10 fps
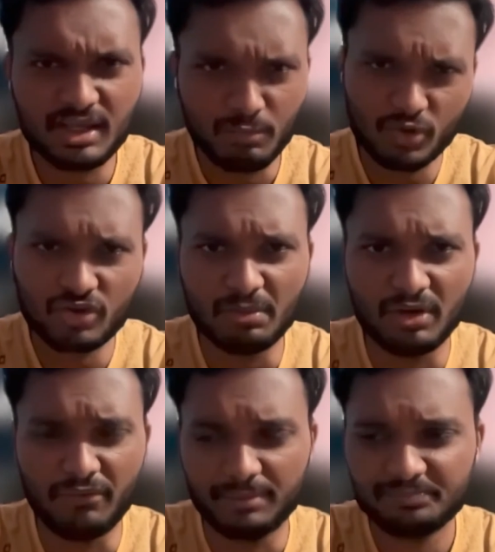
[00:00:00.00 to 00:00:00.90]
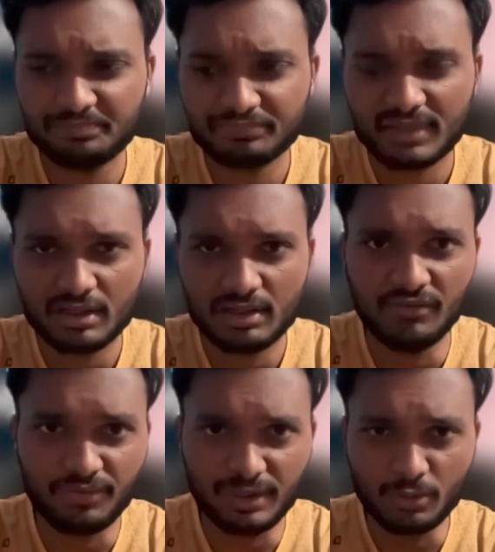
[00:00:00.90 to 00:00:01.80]
That is the most common way.
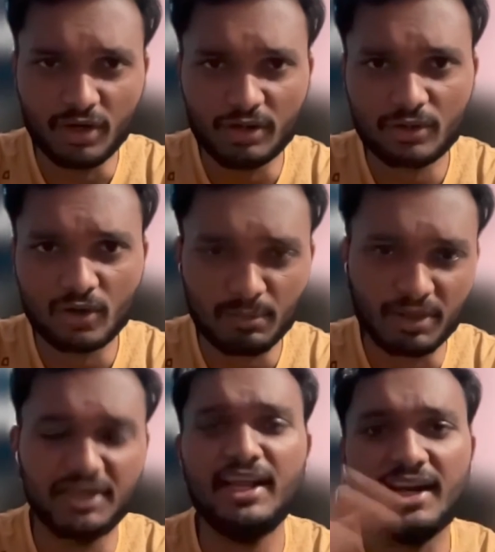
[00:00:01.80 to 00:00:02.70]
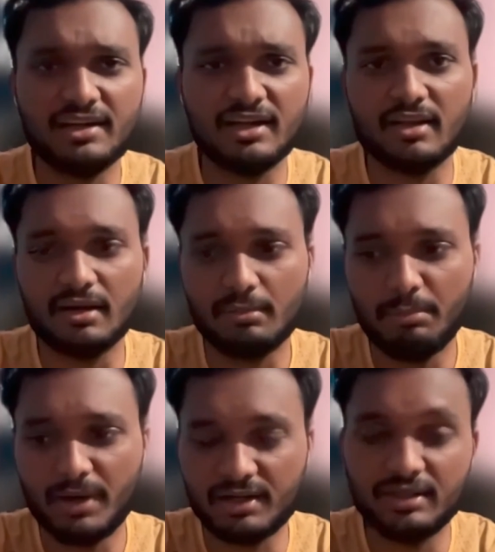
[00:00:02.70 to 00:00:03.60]
If okay. we do not talk about any
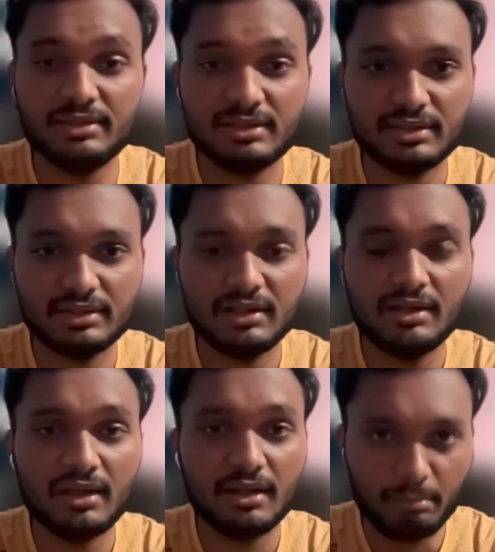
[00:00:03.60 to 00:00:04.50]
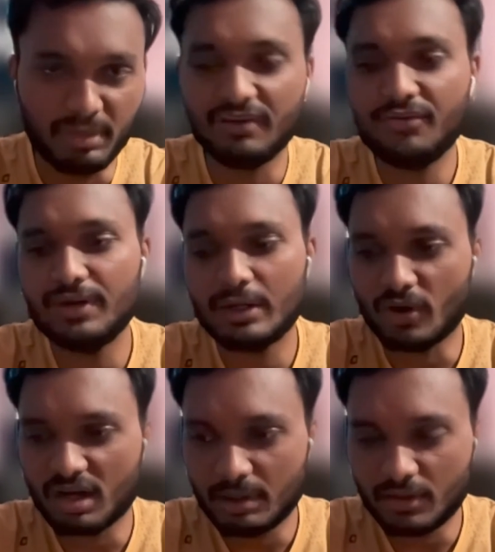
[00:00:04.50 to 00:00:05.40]
architecture, but if we
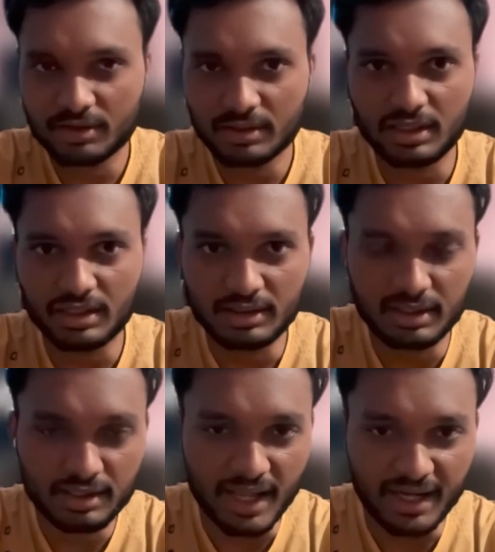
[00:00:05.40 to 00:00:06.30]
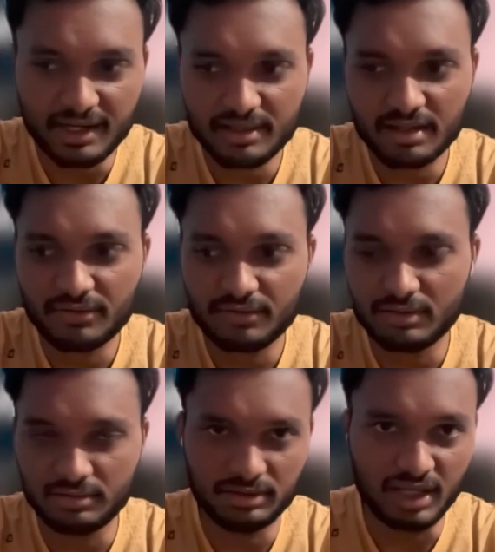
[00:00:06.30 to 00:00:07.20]
talk about this
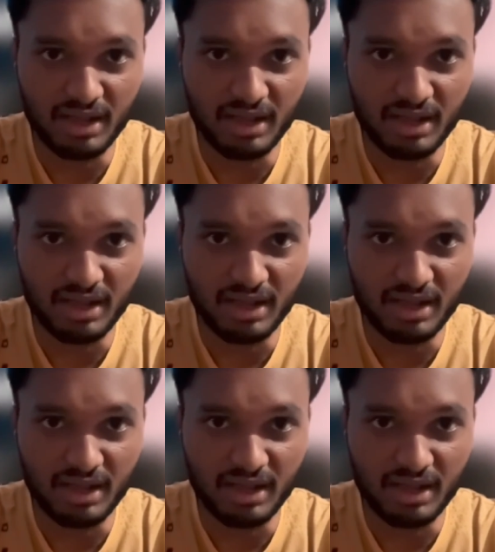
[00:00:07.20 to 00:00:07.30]
architecture